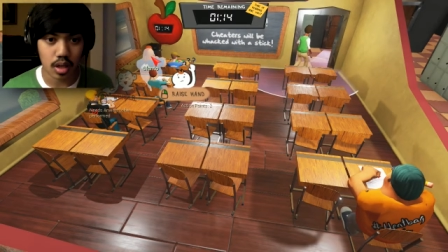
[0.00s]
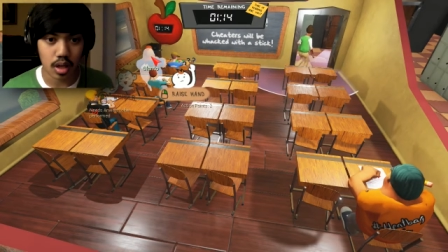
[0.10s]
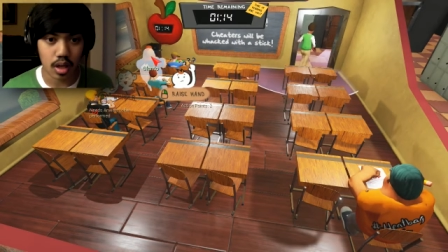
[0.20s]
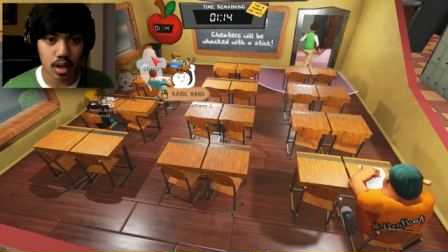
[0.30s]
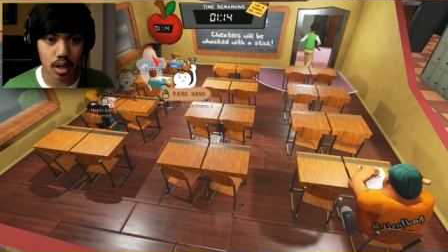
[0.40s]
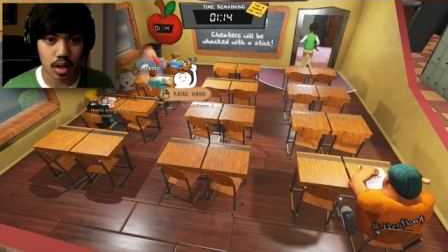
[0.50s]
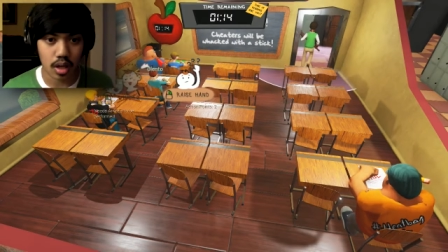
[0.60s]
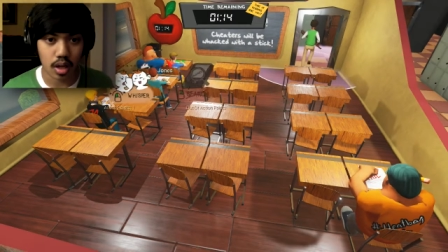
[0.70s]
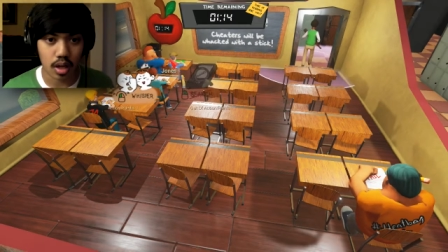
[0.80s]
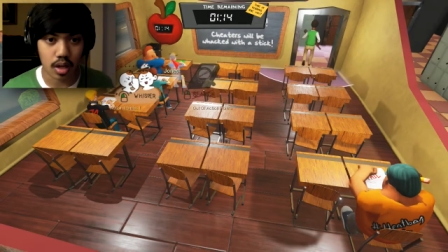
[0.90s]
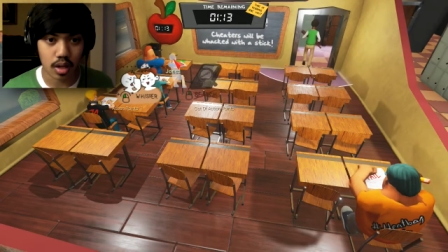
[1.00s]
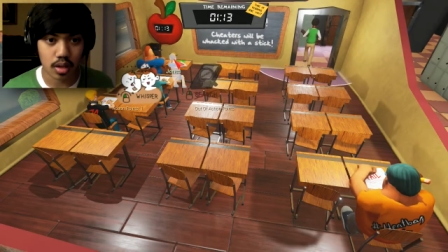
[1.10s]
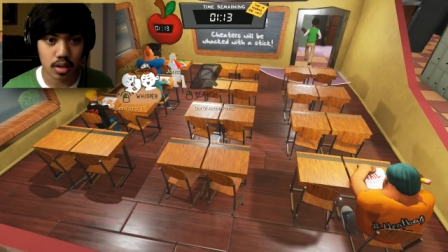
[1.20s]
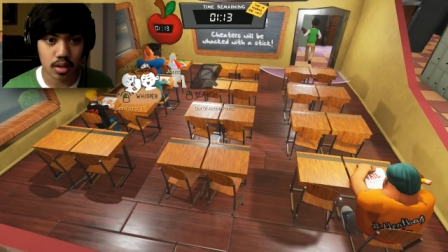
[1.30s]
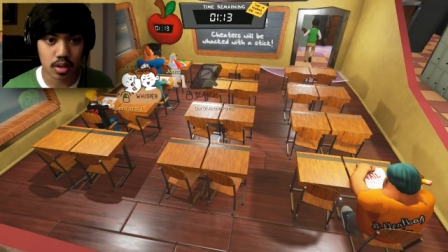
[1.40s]
Uh,
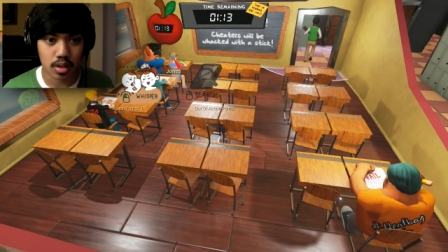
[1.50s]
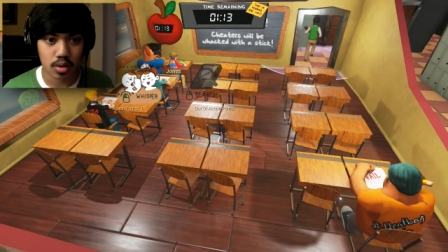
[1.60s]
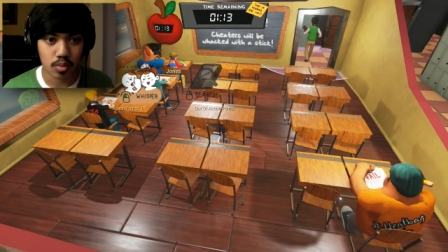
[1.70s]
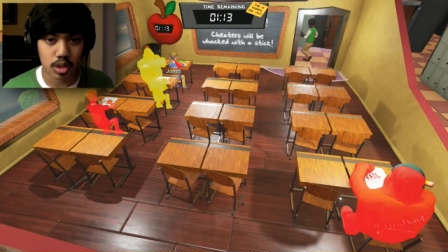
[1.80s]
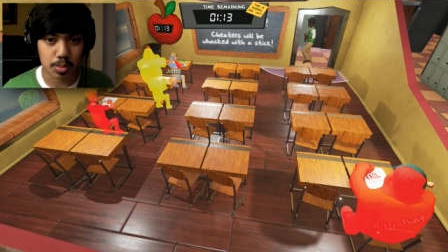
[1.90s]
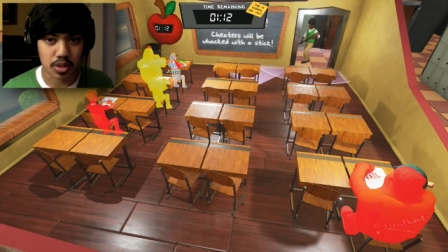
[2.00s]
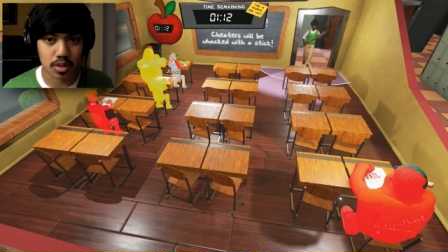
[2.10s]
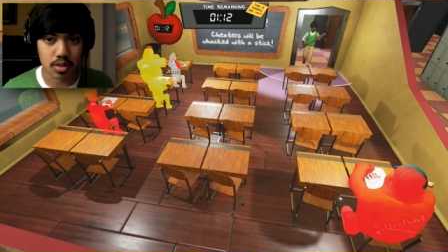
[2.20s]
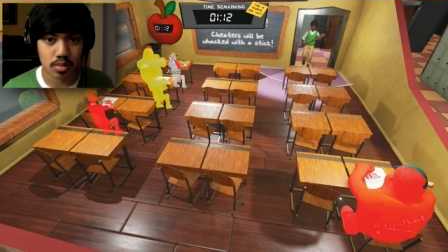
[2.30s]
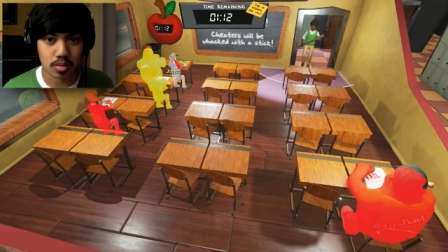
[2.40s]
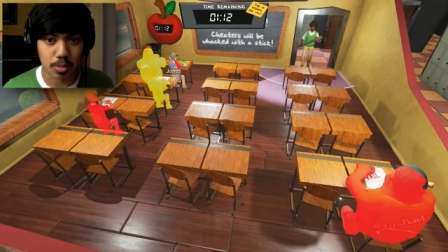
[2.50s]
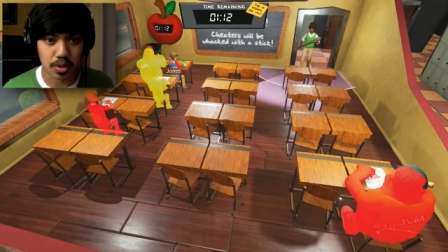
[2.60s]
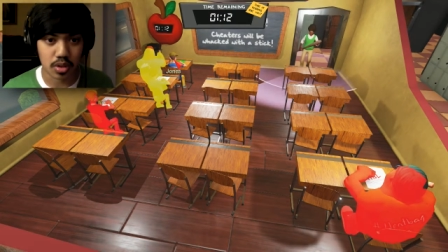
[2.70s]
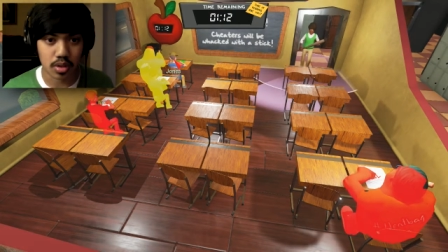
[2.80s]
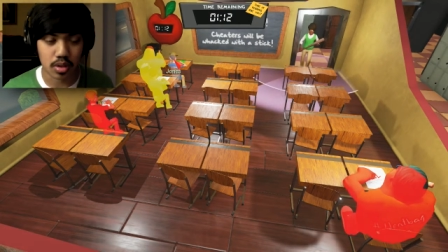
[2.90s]
whisper, whisper.